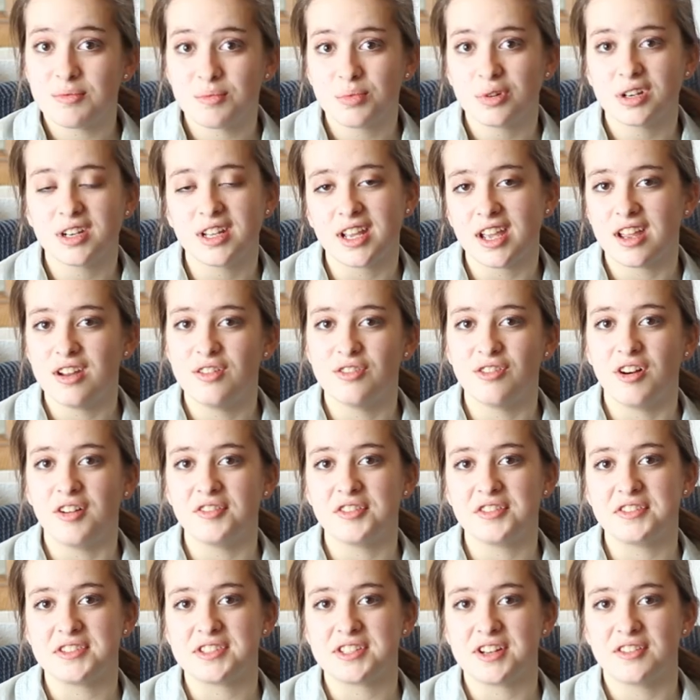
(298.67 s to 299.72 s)
wanna get
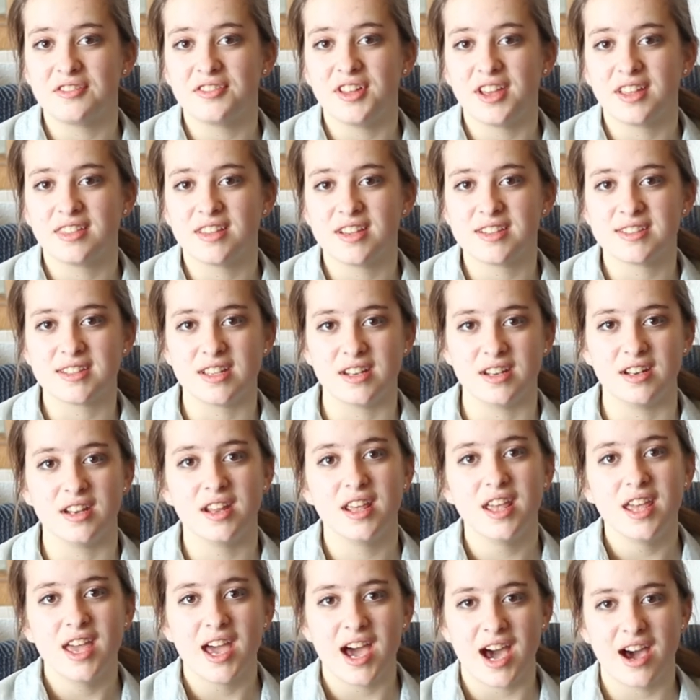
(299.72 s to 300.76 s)
involved in stuff like this and
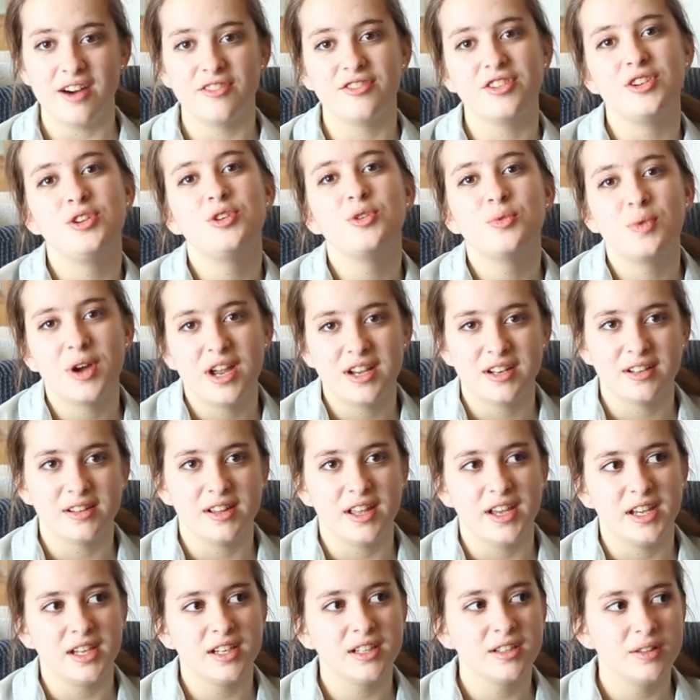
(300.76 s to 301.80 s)
have a new way to,
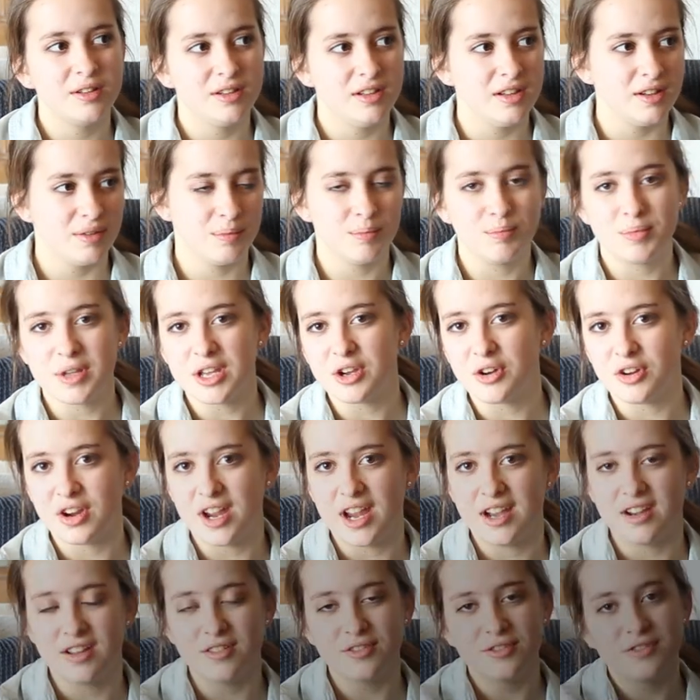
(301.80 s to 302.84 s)
like, you know, be
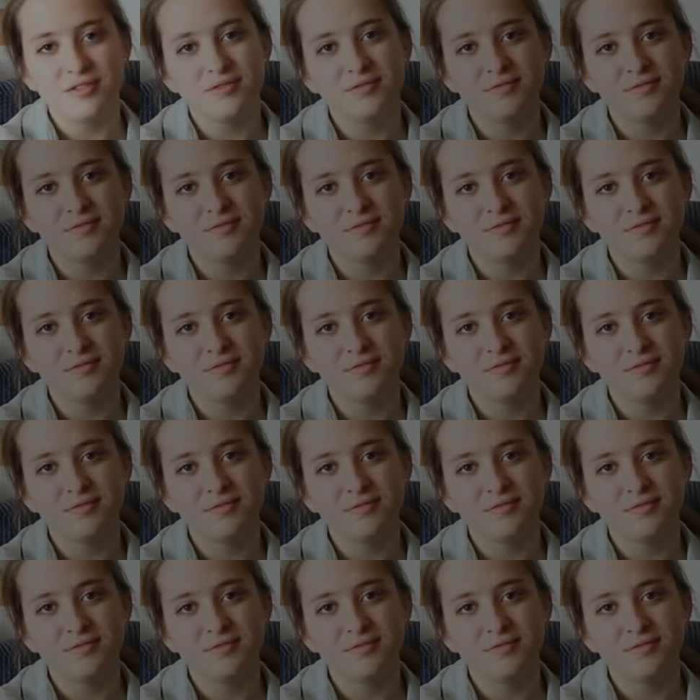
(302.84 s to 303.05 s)
creative.